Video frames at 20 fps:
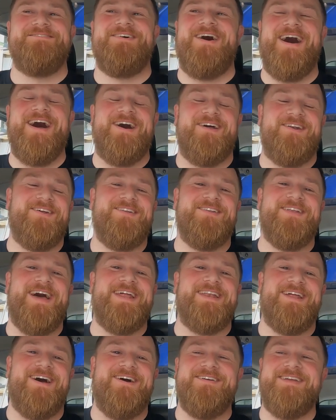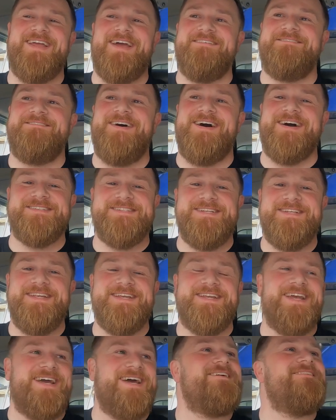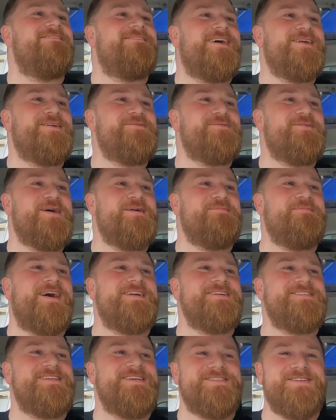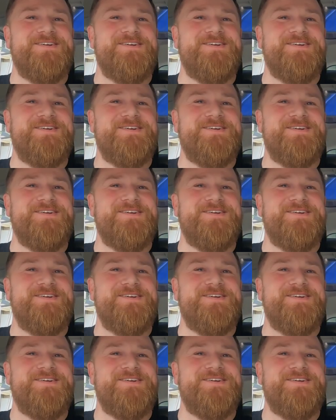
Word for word: Right, and on that note, get fucked in you get. Thank you very much. Cheers,